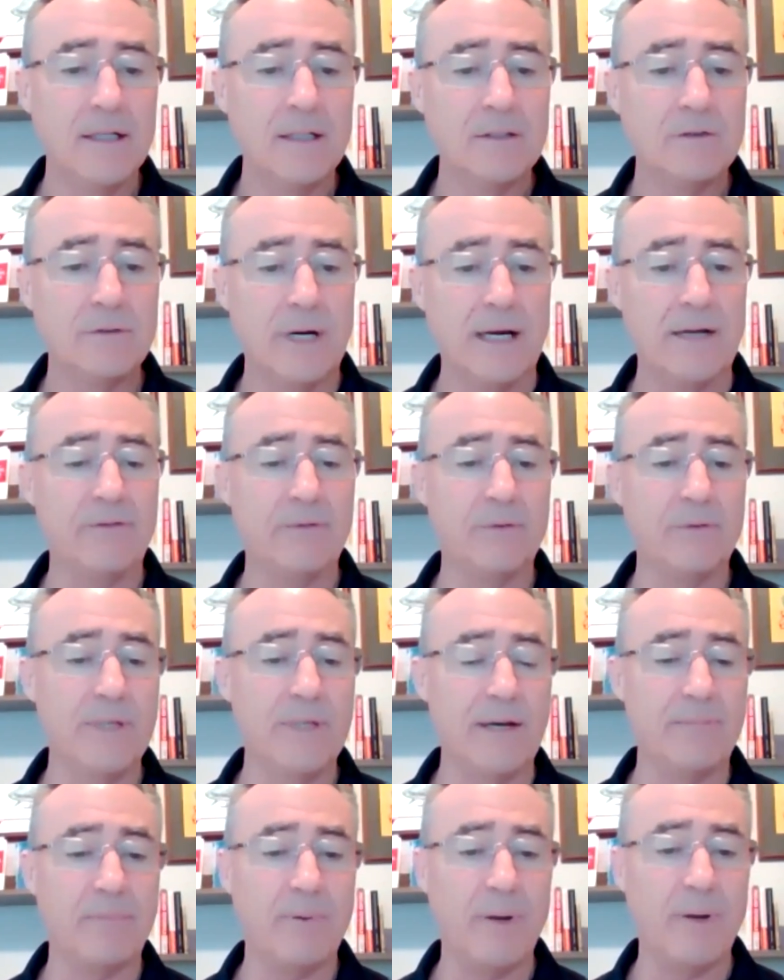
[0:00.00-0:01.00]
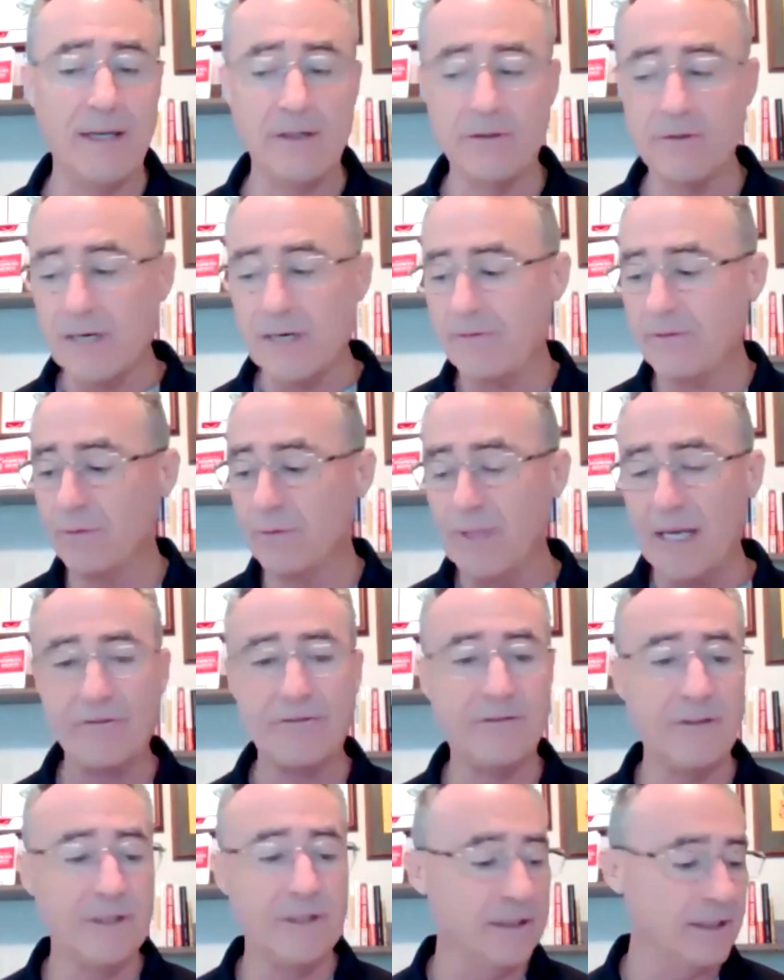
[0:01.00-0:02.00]
Drive through that pain. Drive through that
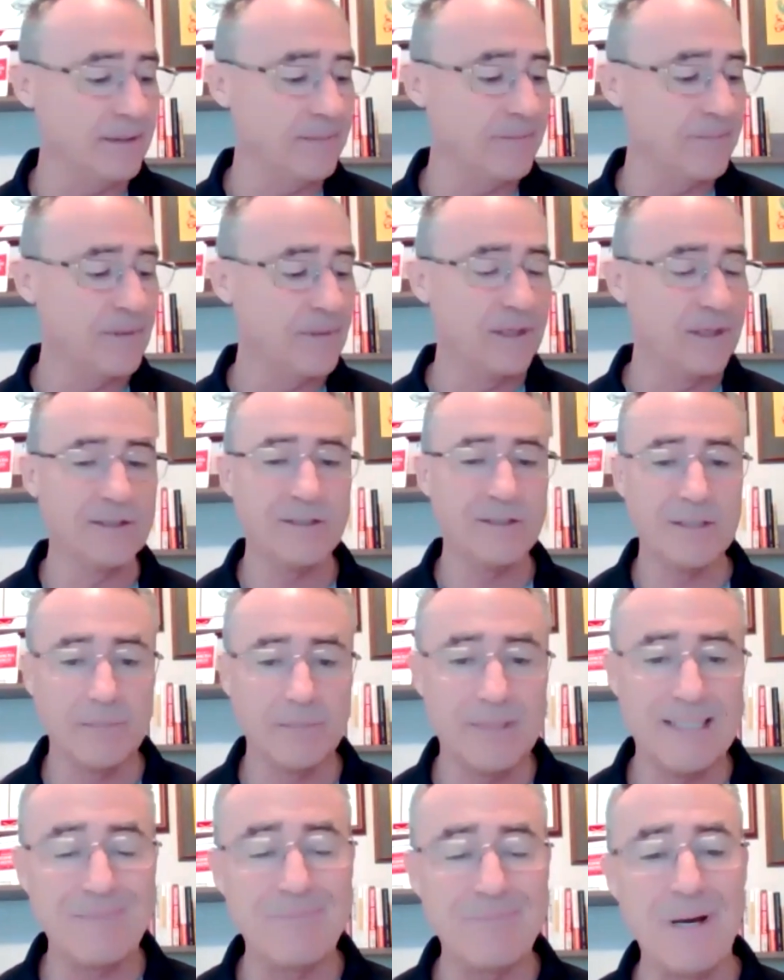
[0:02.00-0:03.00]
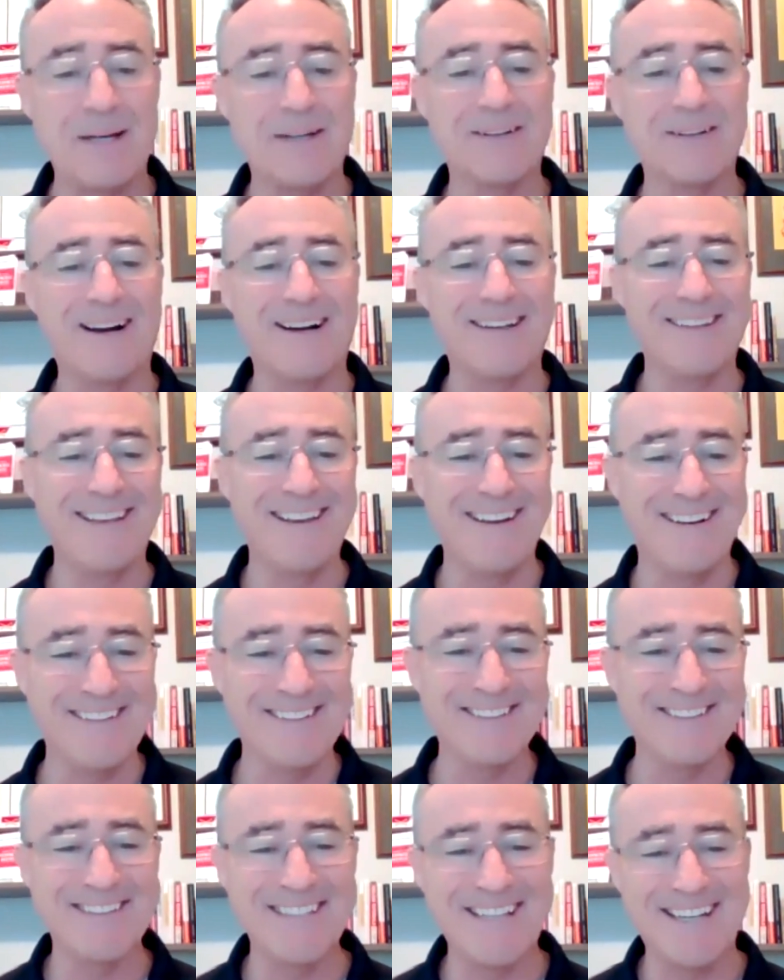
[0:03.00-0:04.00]
feeling. There's something better on the
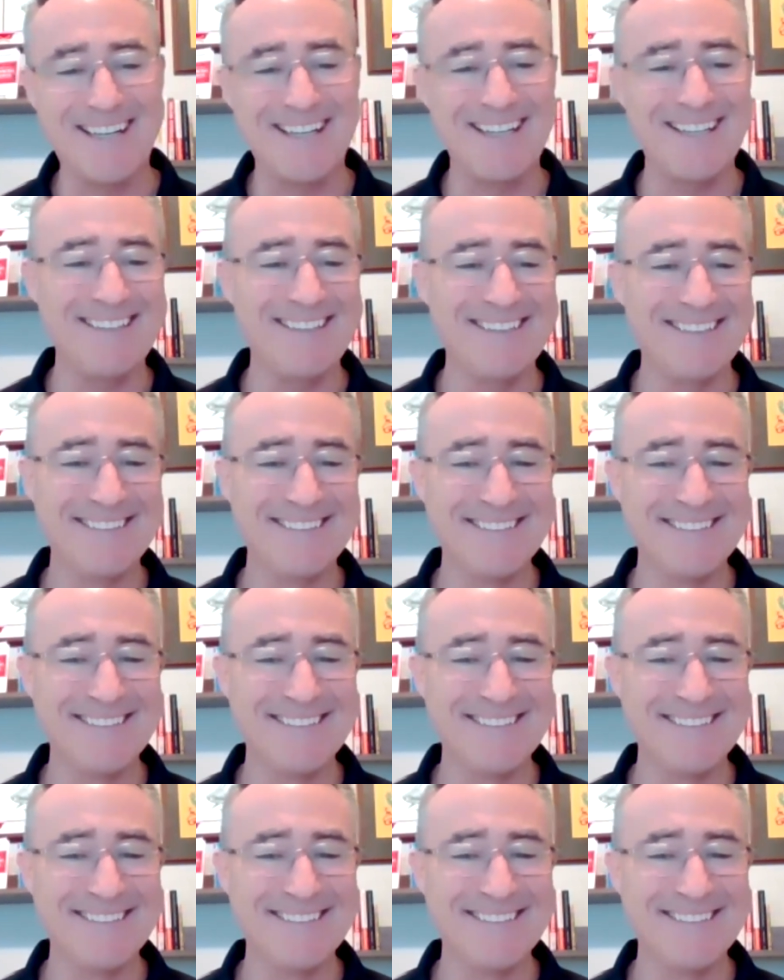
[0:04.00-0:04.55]
other side.